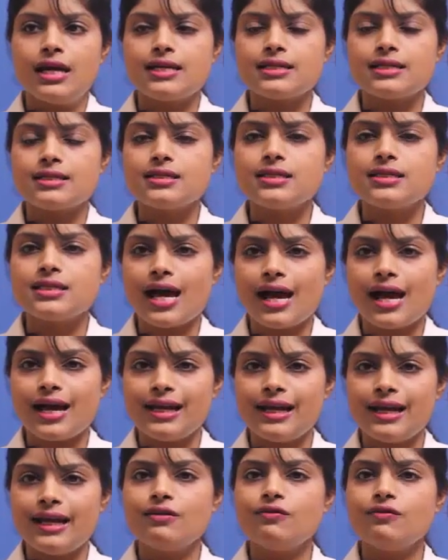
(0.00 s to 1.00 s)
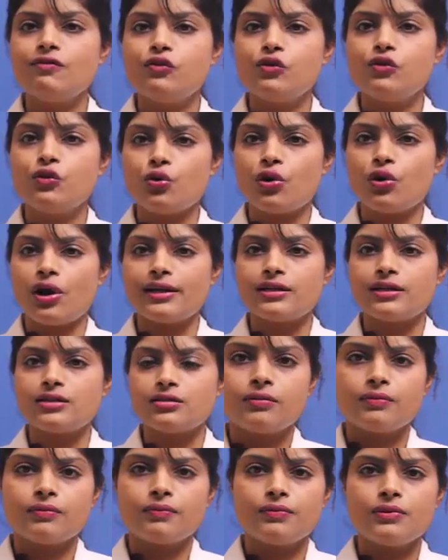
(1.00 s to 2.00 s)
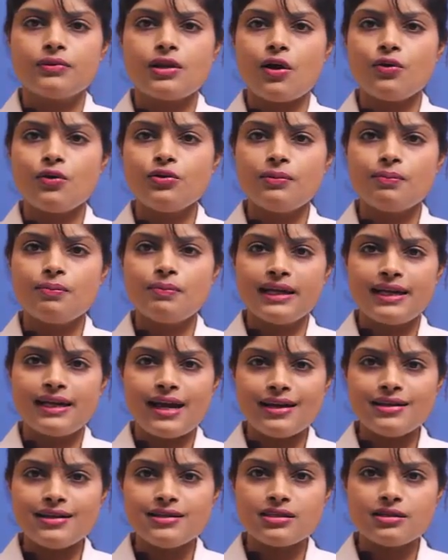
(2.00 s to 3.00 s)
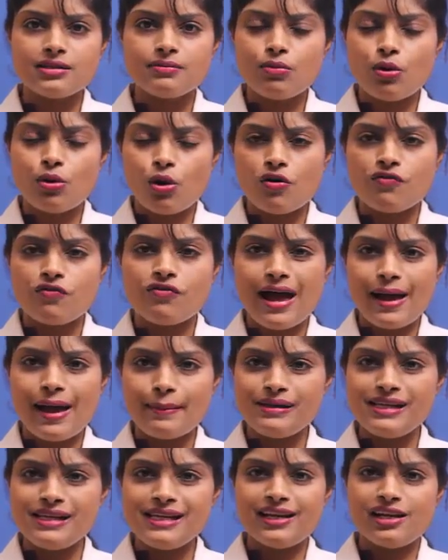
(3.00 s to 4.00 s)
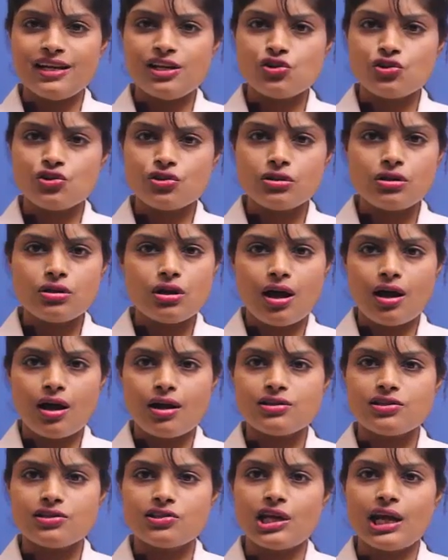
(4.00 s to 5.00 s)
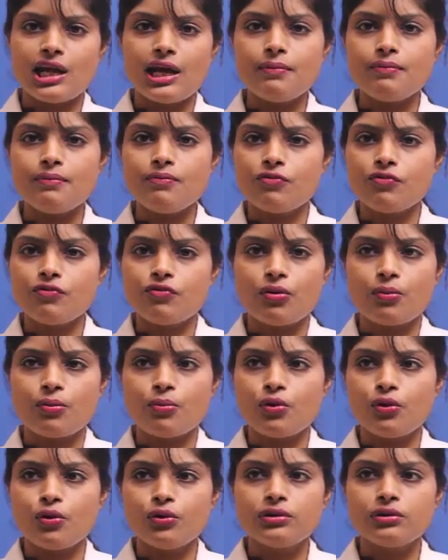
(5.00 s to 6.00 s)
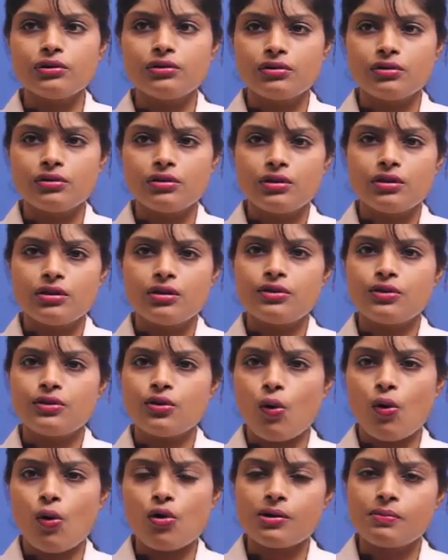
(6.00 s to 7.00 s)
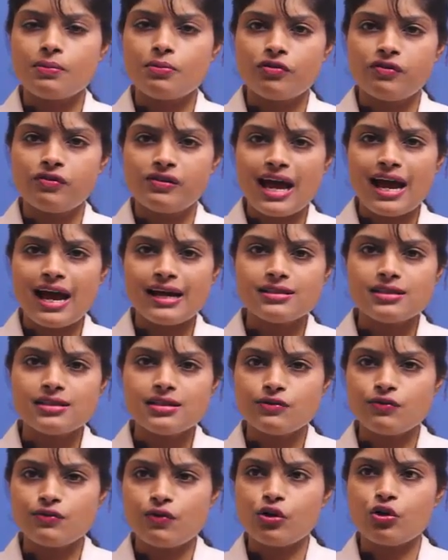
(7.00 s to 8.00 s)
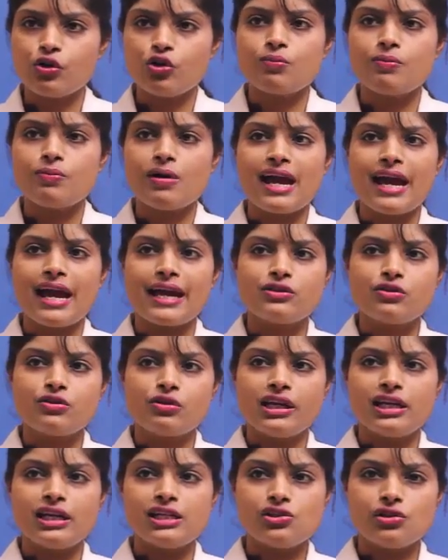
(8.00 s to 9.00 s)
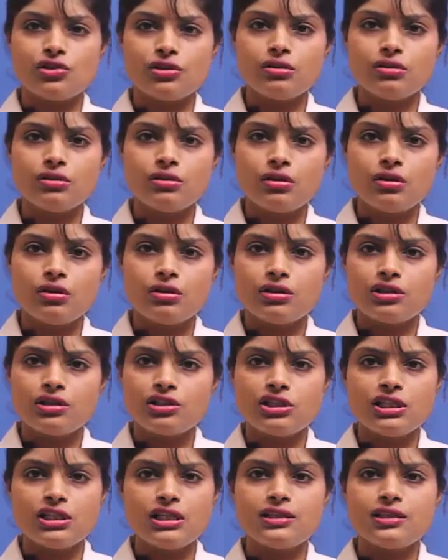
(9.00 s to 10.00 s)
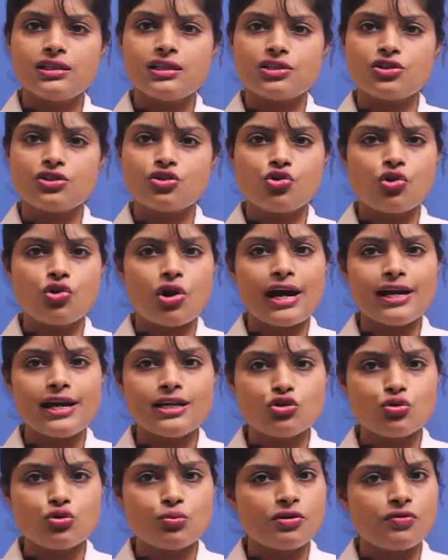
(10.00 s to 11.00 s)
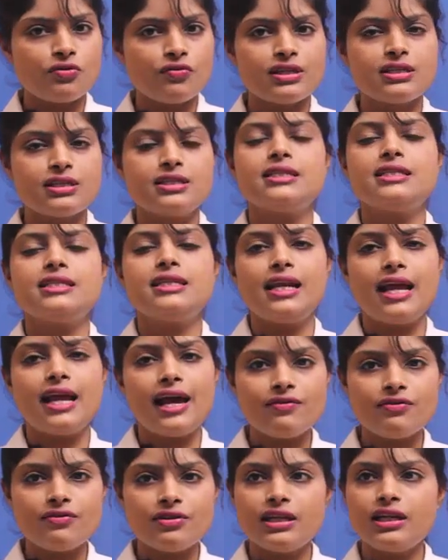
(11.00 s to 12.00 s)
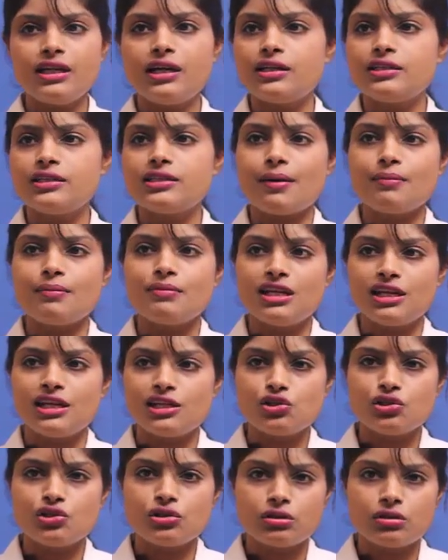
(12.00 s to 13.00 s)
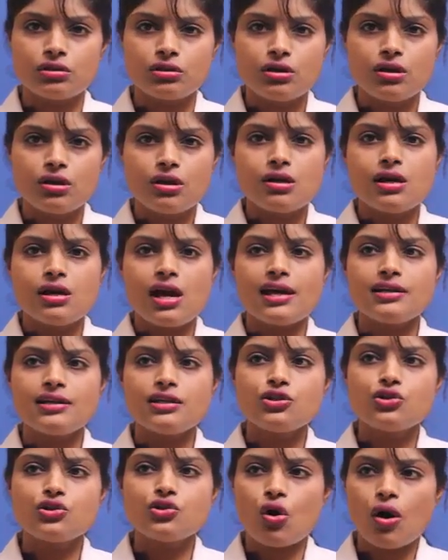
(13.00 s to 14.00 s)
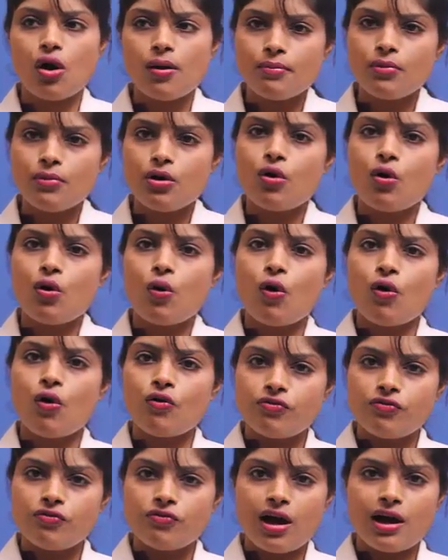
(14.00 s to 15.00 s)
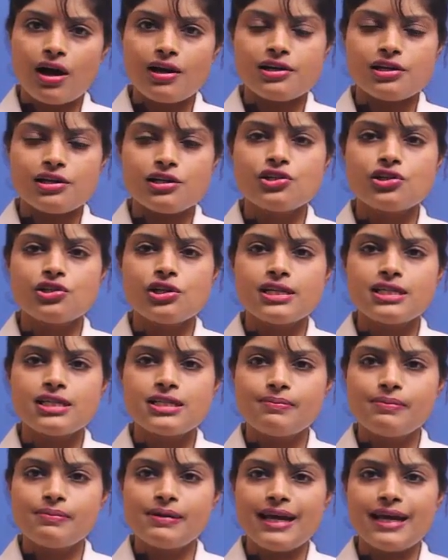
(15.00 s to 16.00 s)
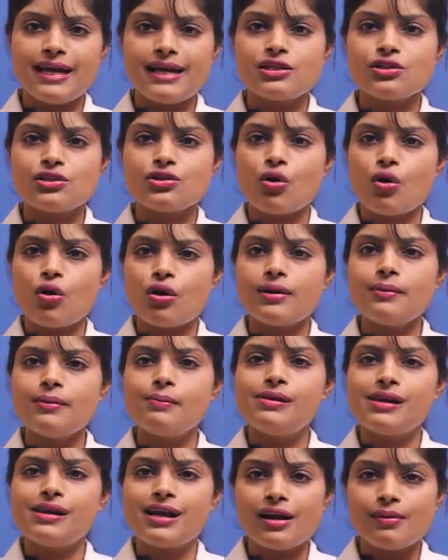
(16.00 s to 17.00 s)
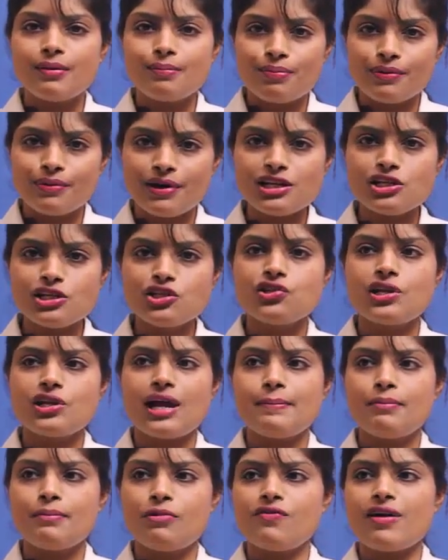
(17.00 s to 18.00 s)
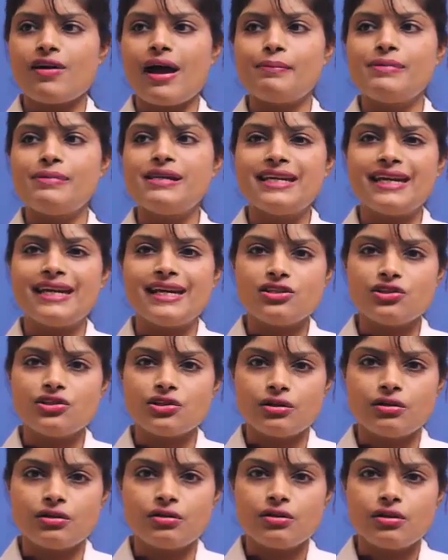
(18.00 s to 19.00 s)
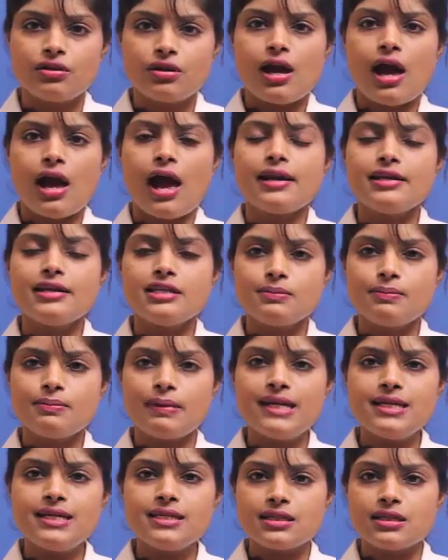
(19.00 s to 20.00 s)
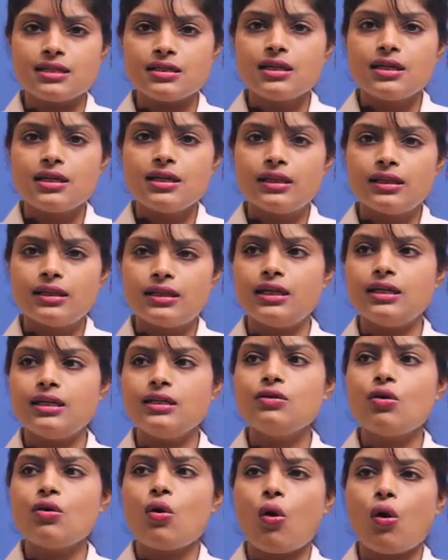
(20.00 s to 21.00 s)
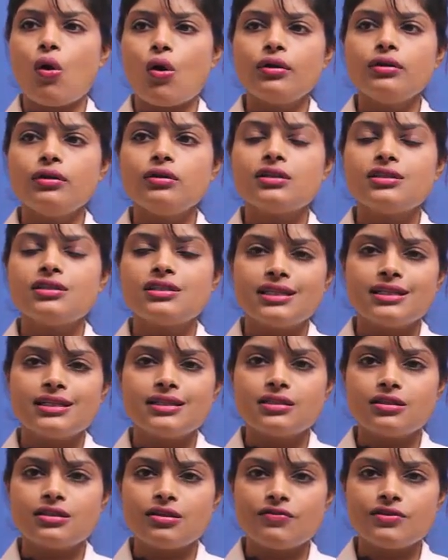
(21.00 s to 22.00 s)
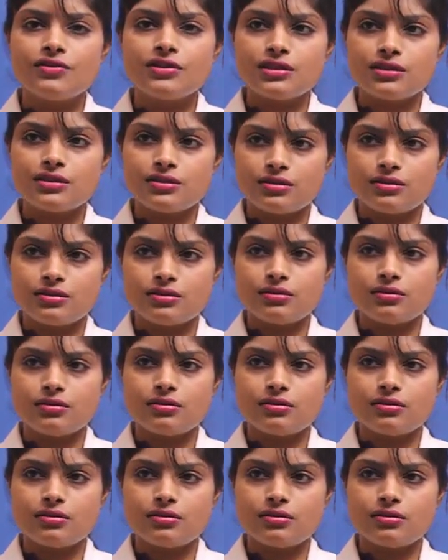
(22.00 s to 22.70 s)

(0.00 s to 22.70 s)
is a silane fluoride. Now the mechanism of application are same for both. The oral prophylaxis followed by isolation. The teeth is dried to prevent salivary contamination and a drop of varnish is placed on a brush type of applicator and is painted thin on the teeth surfaces.